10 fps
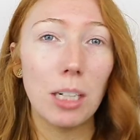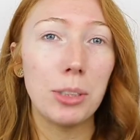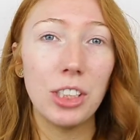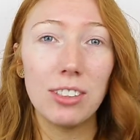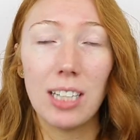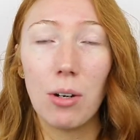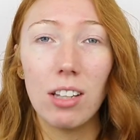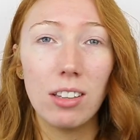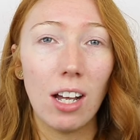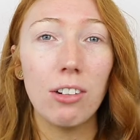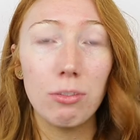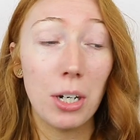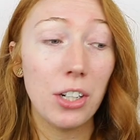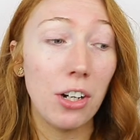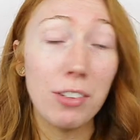I've been using out a lot of
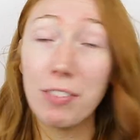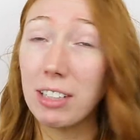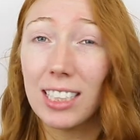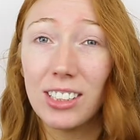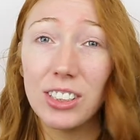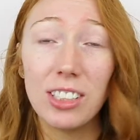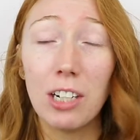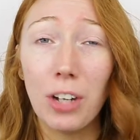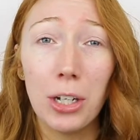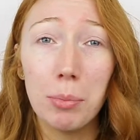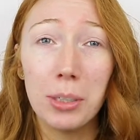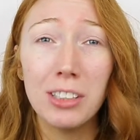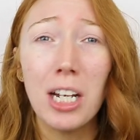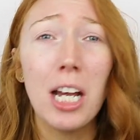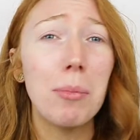my other foundations that I've
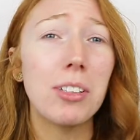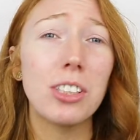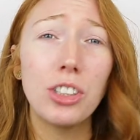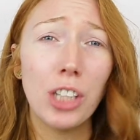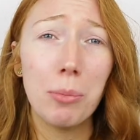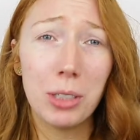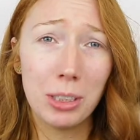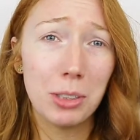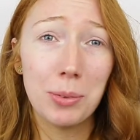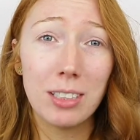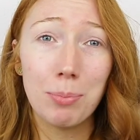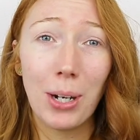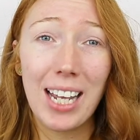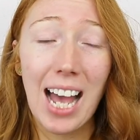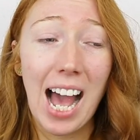opened because I don't want them to
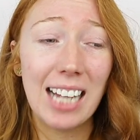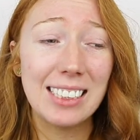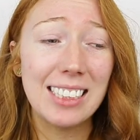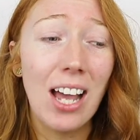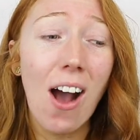expire, and